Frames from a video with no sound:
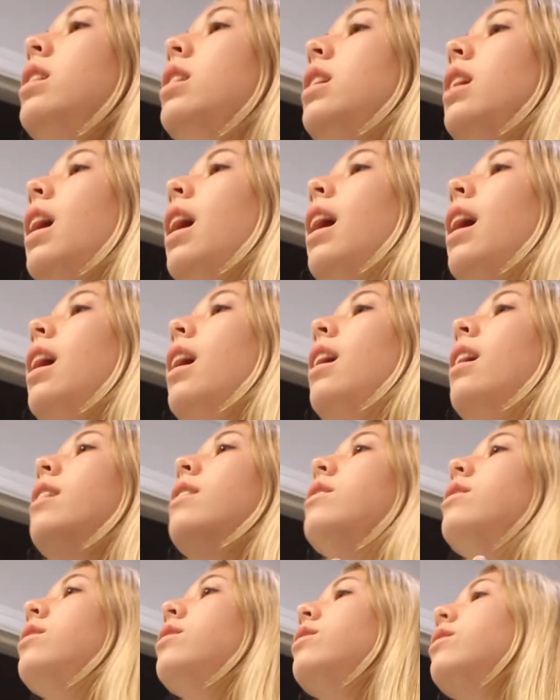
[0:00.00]
yeah,
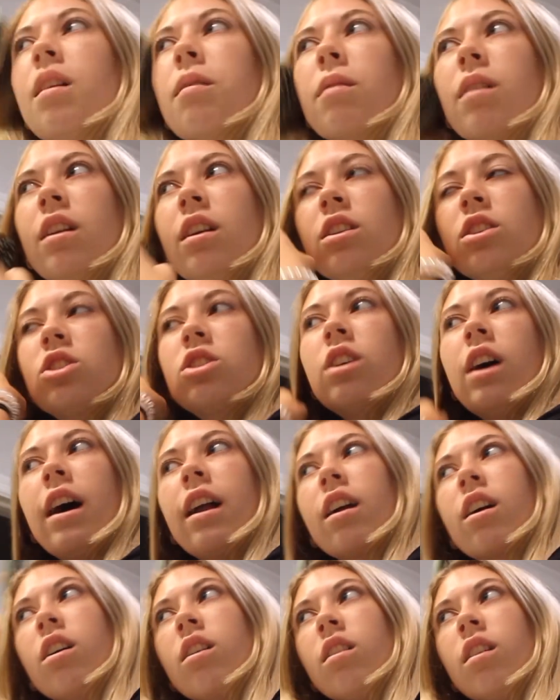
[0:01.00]
I'm gonna try
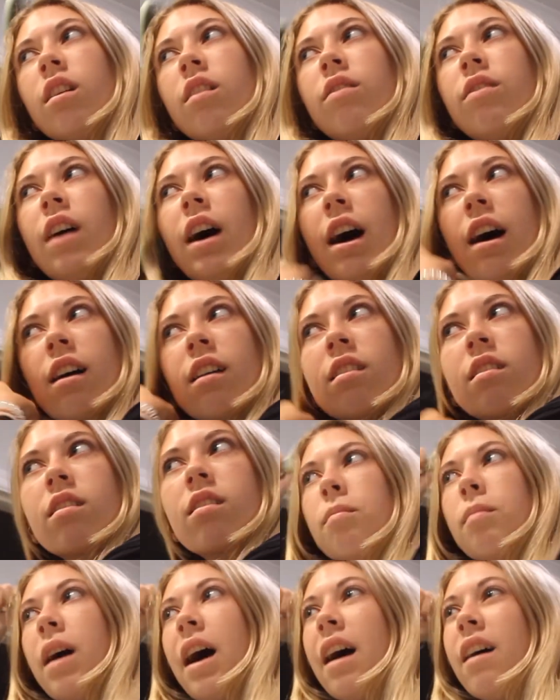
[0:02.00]
to curl it
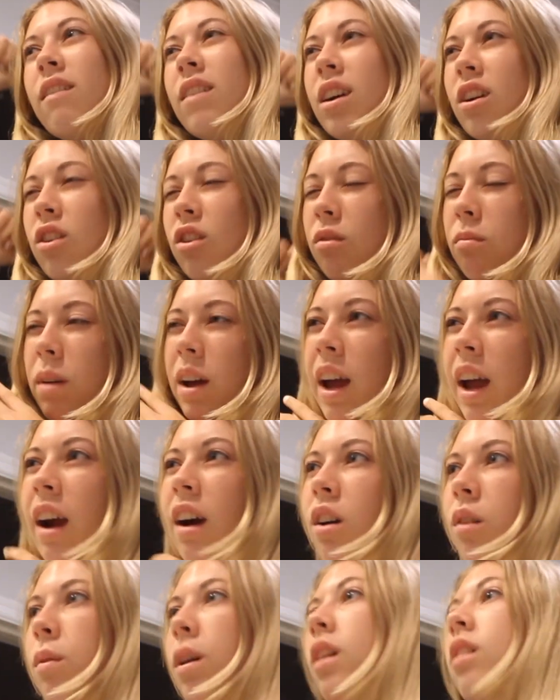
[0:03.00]
fast, but I haven't curled my
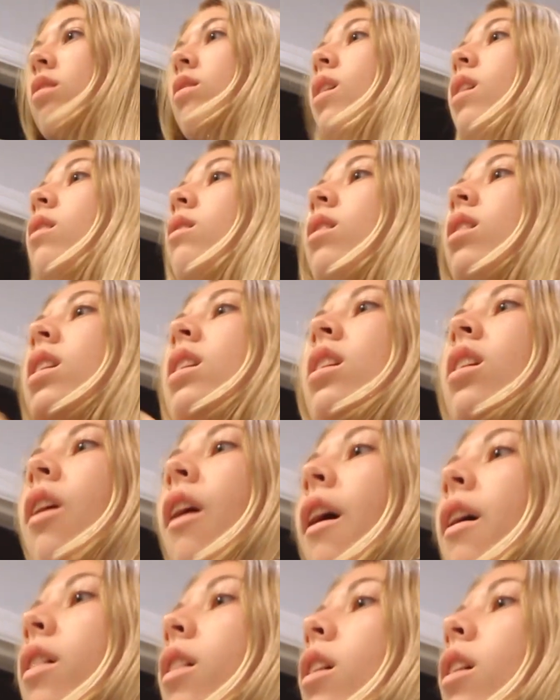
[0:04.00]
hair in a while, so I don't really know how